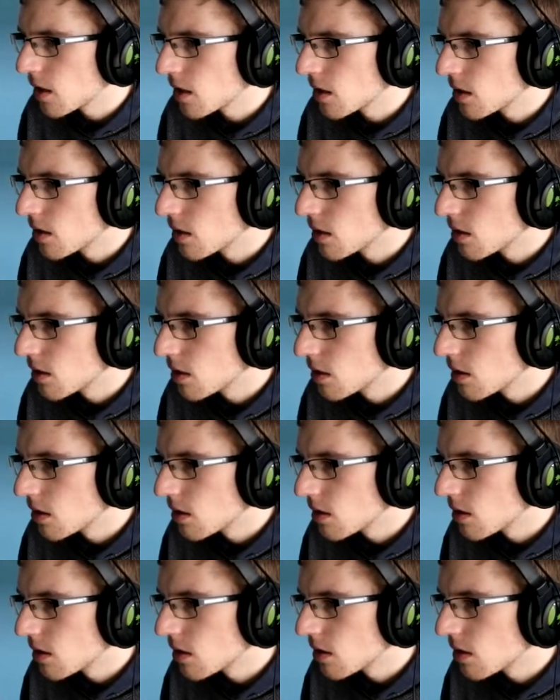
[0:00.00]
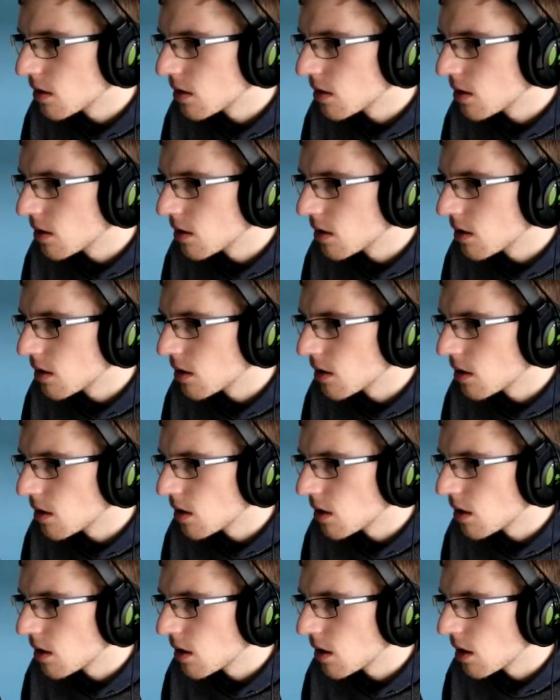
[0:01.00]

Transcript: No one is speaking in this clip.